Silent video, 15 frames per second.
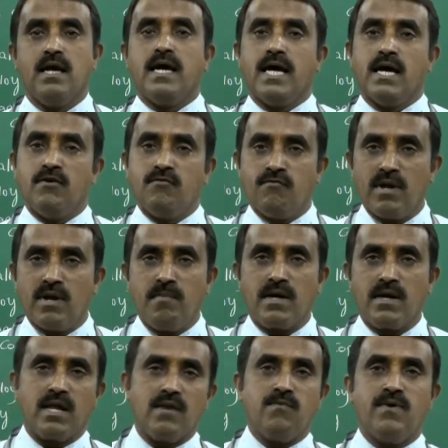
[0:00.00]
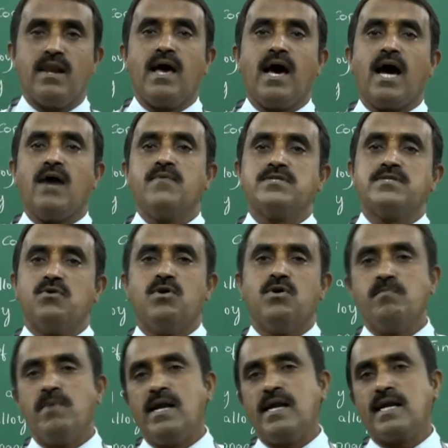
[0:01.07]
Every metal will have its
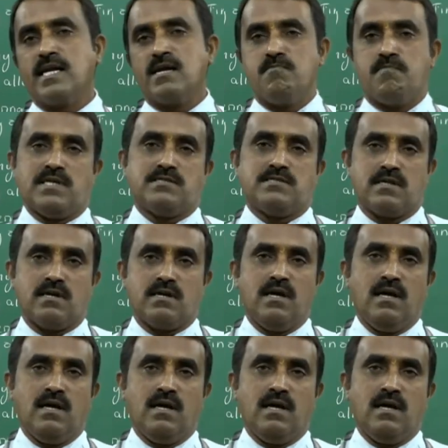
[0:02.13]
own melting temperature.